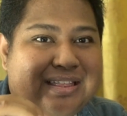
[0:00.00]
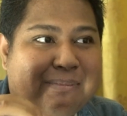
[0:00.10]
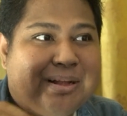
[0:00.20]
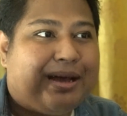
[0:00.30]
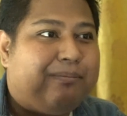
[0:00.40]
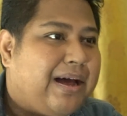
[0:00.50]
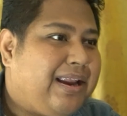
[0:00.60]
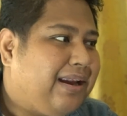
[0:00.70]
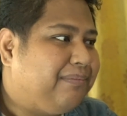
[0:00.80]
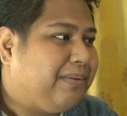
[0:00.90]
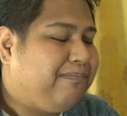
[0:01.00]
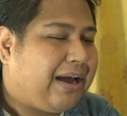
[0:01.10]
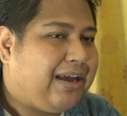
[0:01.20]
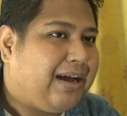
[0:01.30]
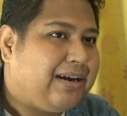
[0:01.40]
Tambah-tambah dalam
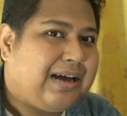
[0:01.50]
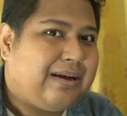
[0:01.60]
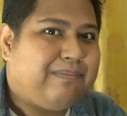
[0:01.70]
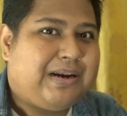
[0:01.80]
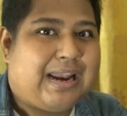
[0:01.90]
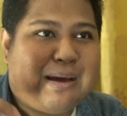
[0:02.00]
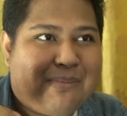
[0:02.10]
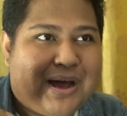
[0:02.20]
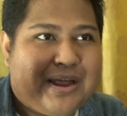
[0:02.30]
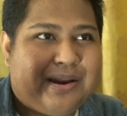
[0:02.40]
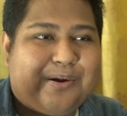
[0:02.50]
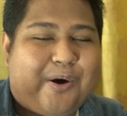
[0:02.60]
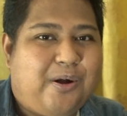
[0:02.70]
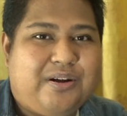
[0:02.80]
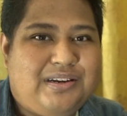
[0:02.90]
tempat yang pedalaman, in
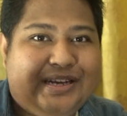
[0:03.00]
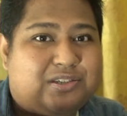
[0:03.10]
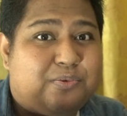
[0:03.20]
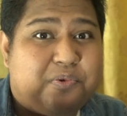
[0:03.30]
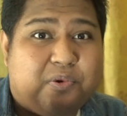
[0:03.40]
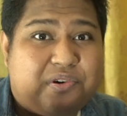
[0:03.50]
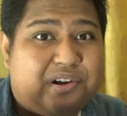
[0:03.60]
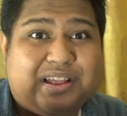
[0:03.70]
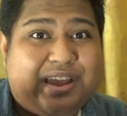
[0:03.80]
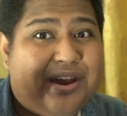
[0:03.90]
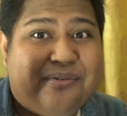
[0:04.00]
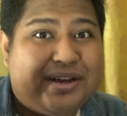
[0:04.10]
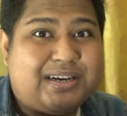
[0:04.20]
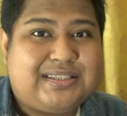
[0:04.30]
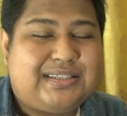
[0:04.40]
all these rural
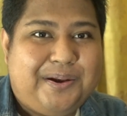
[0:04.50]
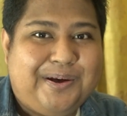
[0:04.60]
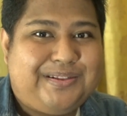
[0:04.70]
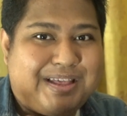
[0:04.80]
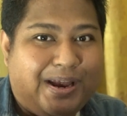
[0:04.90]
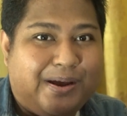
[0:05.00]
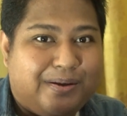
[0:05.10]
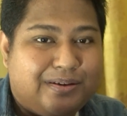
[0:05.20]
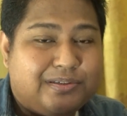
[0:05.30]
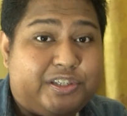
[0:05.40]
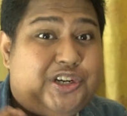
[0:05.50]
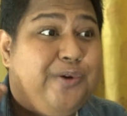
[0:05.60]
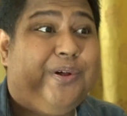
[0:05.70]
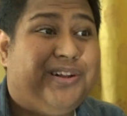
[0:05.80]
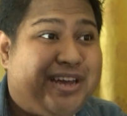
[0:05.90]
areas. Do you think
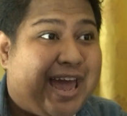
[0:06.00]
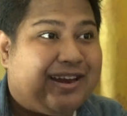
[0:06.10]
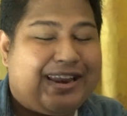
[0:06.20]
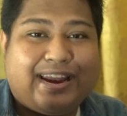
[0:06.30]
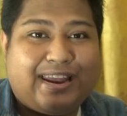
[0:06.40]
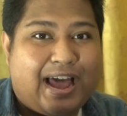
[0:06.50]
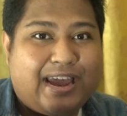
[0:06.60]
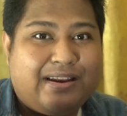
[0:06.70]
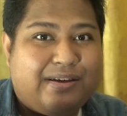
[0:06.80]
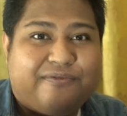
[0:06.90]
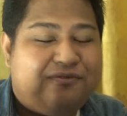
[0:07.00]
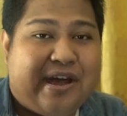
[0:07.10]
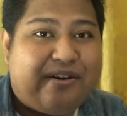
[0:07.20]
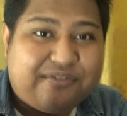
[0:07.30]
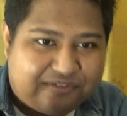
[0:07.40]
she will get that line
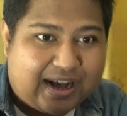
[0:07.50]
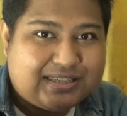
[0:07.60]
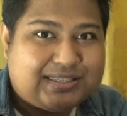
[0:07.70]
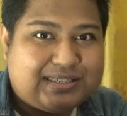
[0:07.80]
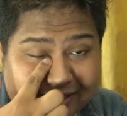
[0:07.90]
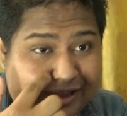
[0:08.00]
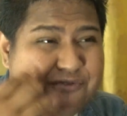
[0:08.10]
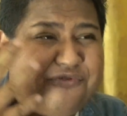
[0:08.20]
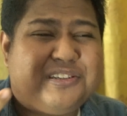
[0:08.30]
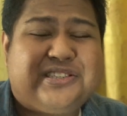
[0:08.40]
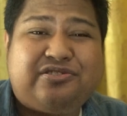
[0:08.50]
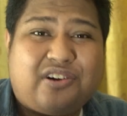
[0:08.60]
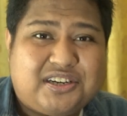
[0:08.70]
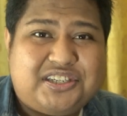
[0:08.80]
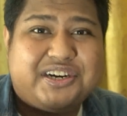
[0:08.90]
very fast? The
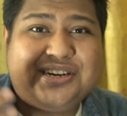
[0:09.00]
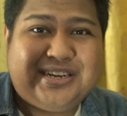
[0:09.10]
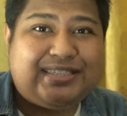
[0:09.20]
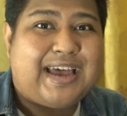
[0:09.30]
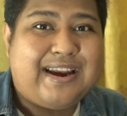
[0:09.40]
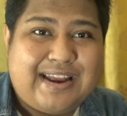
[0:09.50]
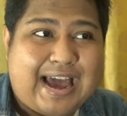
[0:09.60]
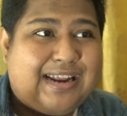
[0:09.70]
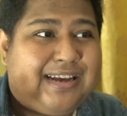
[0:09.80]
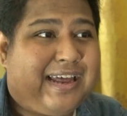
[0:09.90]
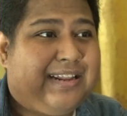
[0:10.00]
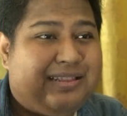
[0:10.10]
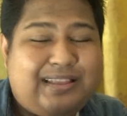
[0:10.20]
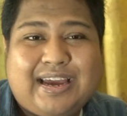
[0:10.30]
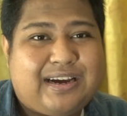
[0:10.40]
infrastructure, this and that, it can
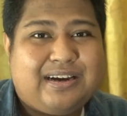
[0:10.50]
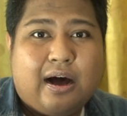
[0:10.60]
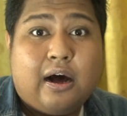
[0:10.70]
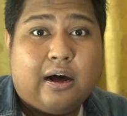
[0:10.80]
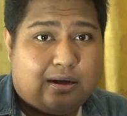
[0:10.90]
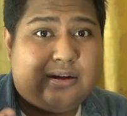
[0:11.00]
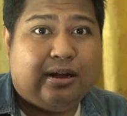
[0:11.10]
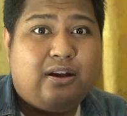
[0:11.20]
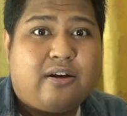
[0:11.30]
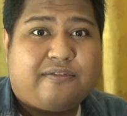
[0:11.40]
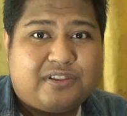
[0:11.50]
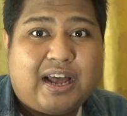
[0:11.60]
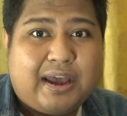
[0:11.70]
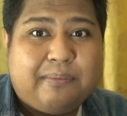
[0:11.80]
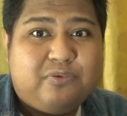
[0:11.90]
take a lot of
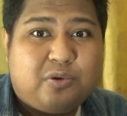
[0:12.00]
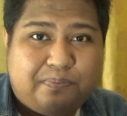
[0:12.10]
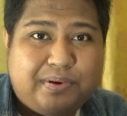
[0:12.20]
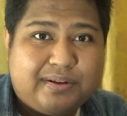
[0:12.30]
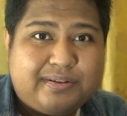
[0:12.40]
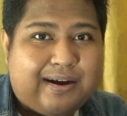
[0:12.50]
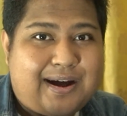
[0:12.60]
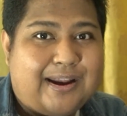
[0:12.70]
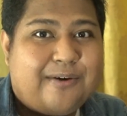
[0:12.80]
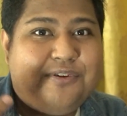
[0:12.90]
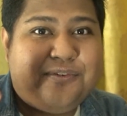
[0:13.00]
time to build. Kalau